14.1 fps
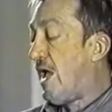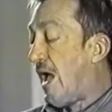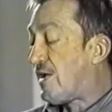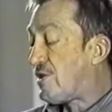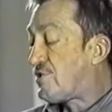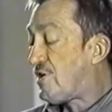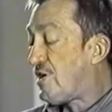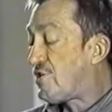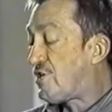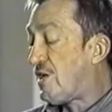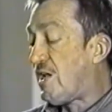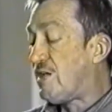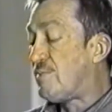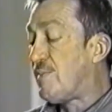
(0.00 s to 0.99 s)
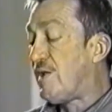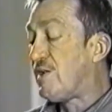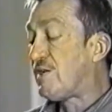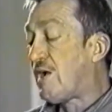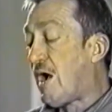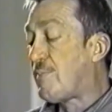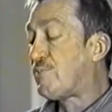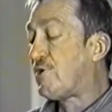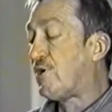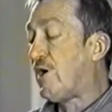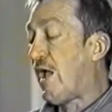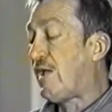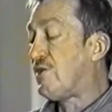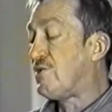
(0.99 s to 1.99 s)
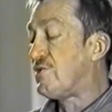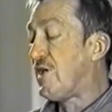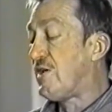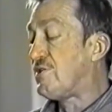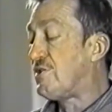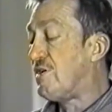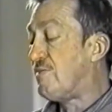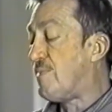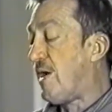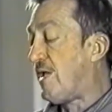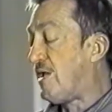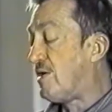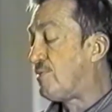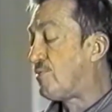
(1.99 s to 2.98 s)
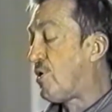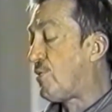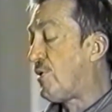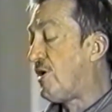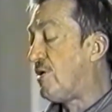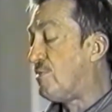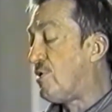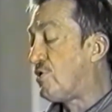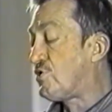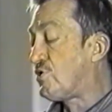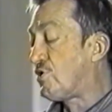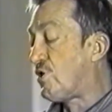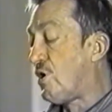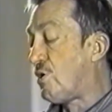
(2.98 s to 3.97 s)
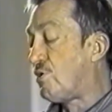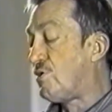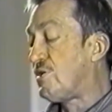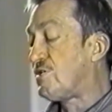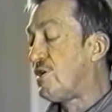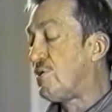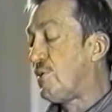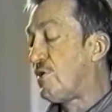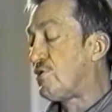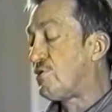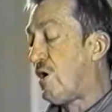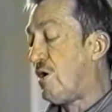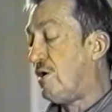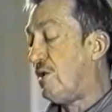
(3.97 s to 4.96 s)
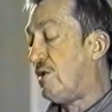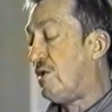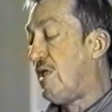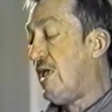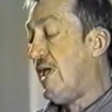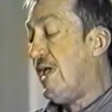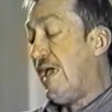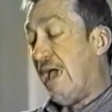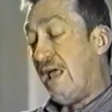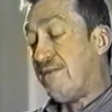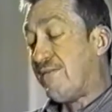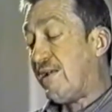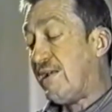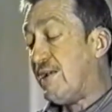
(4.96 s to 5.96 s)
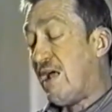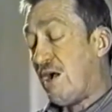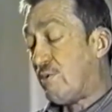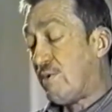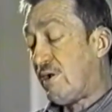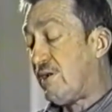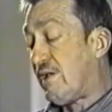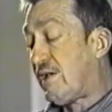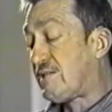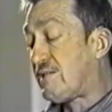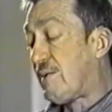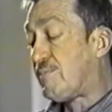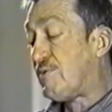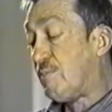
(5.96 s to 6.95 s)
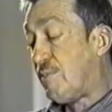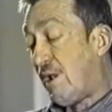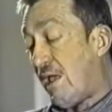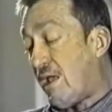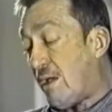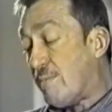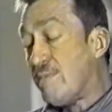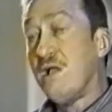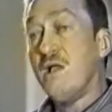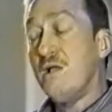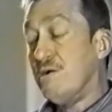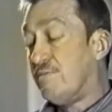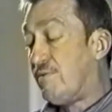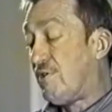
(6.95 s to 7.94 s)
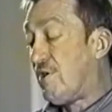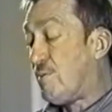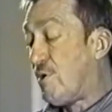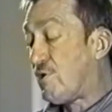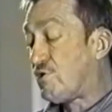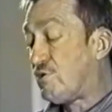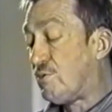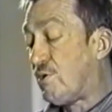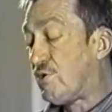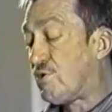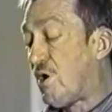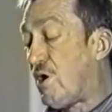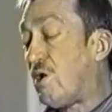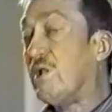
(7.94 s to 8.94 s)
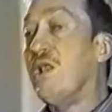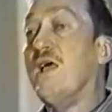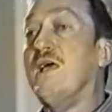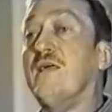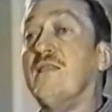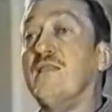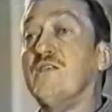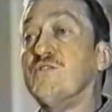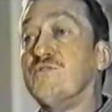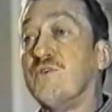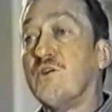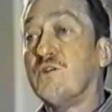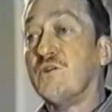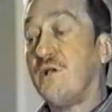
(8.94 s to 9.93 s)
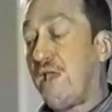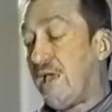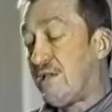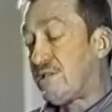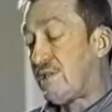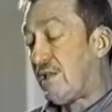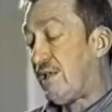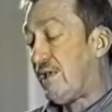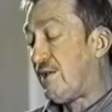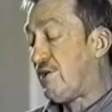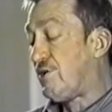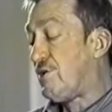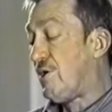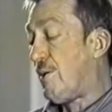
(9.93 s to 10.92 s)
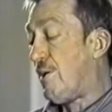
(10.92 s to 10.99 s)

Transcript: I could see she needed me to cop to her accusation of my inappropriate emotional coldness and withdrawal. And if I did not readily accept the blame for the emotional withdrawal, this further escalated